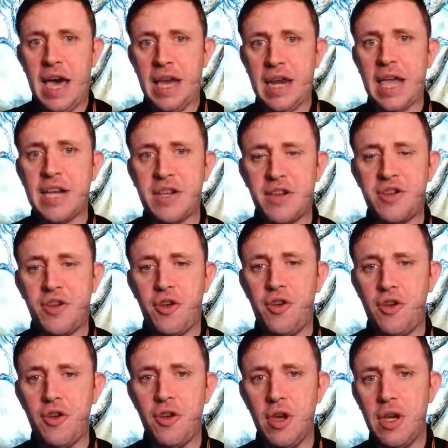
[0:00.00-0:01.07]
like to
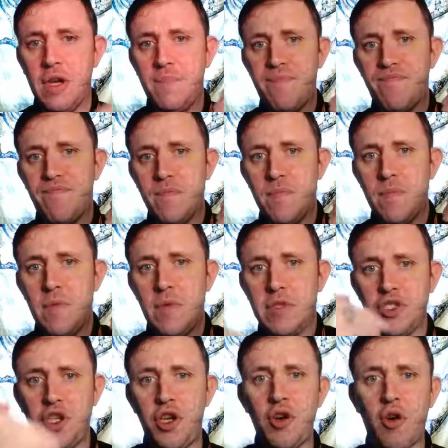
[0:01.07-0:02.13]
do
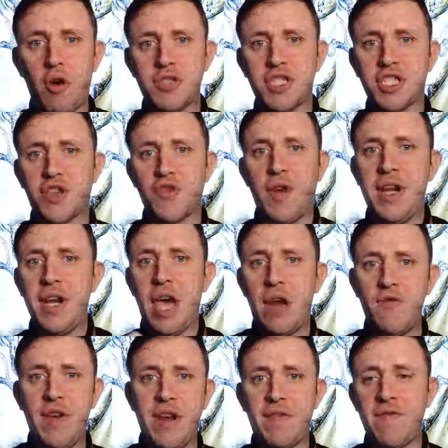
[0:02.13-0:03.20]
you on screen
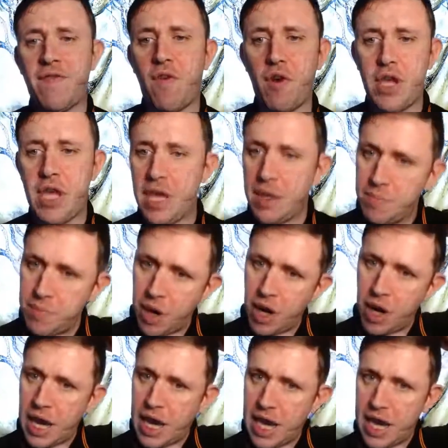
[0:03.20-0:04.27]
and reading for you. But
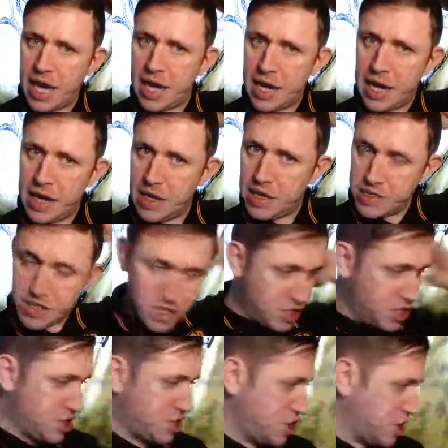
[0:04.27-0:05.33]

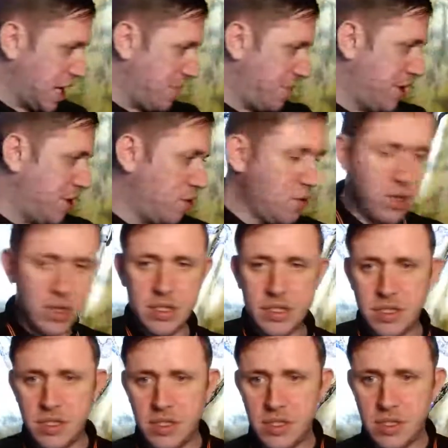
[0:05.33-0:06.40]
just let me know.
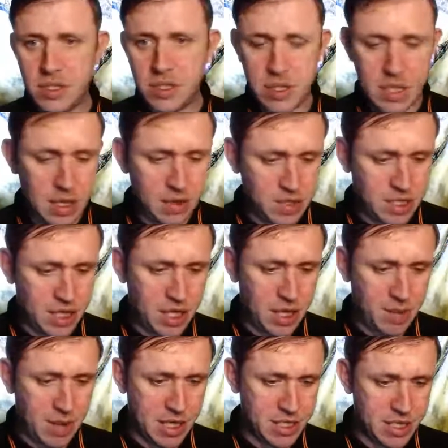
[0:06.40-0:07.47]
We'll send you a
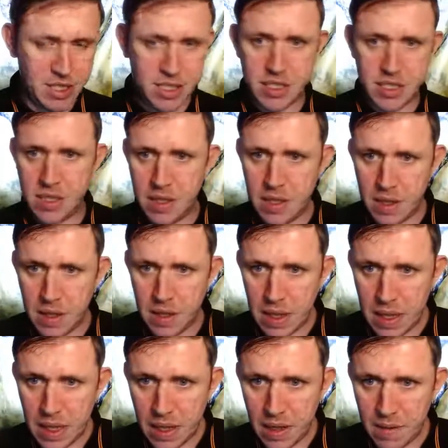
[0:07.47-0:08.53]
message.
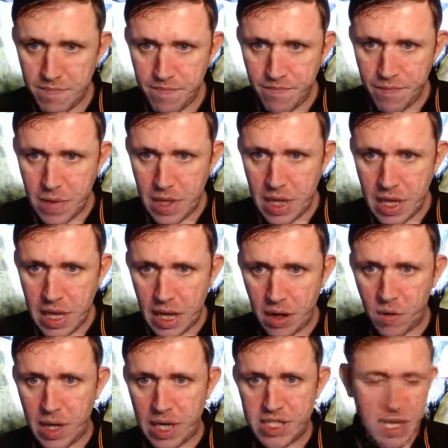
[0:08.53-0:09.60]

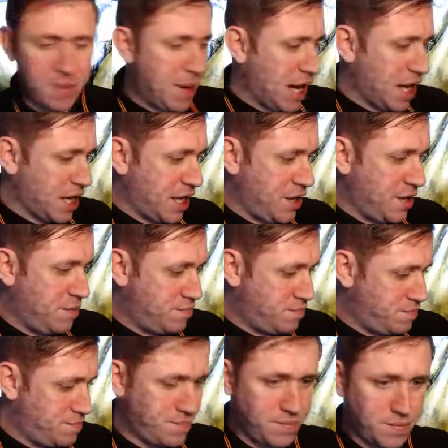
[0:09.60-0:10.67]
Hello, Lindsay Matkin.
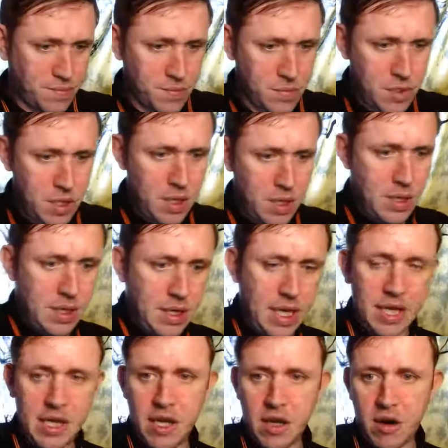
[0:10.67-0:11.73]

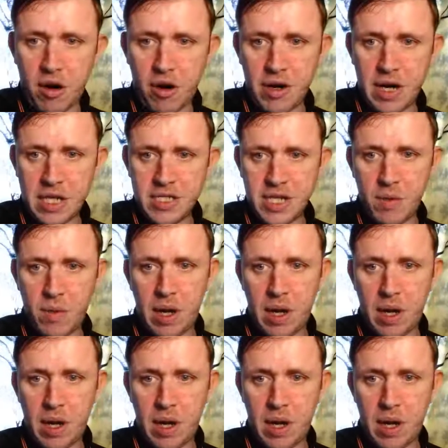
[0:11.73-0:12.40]
Get you a card, Lindsay,